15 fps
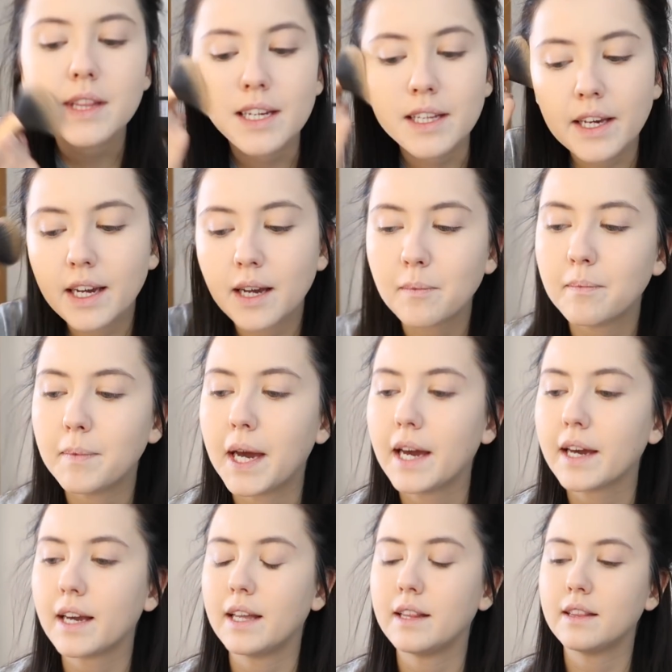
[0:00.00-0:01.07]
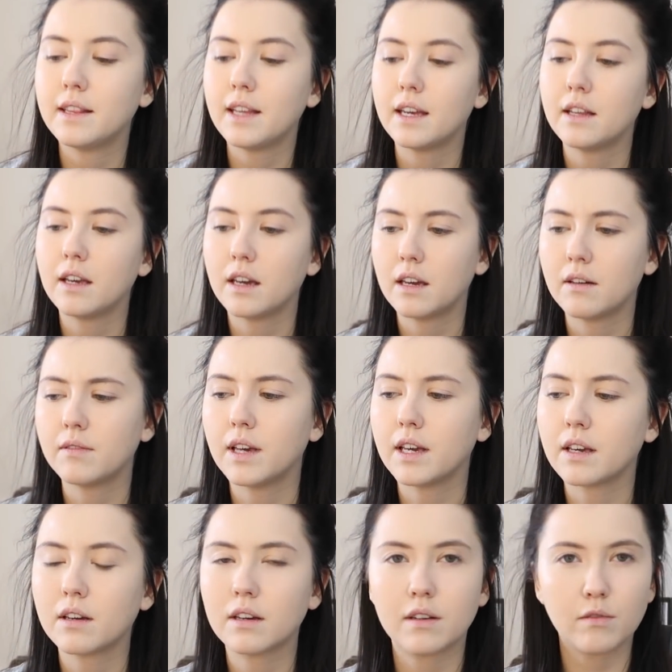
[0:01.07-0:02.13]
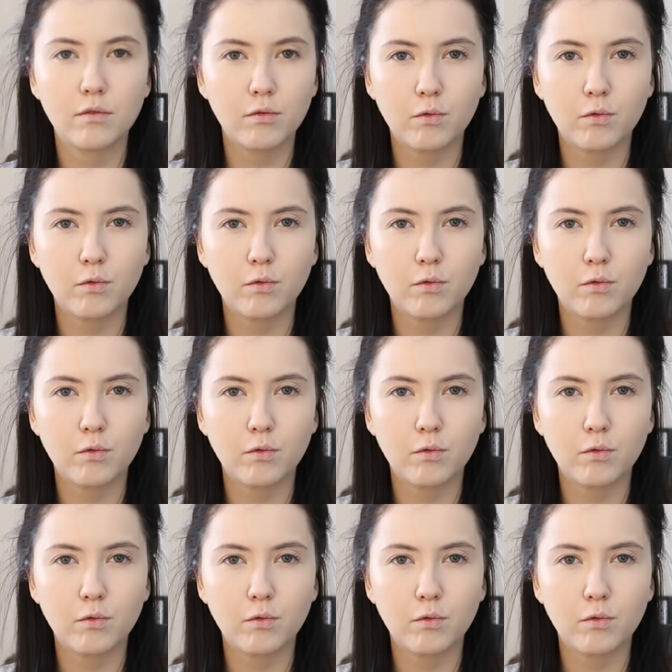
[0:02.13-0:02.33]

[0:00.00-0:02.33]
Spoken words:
Then I come back and then I have like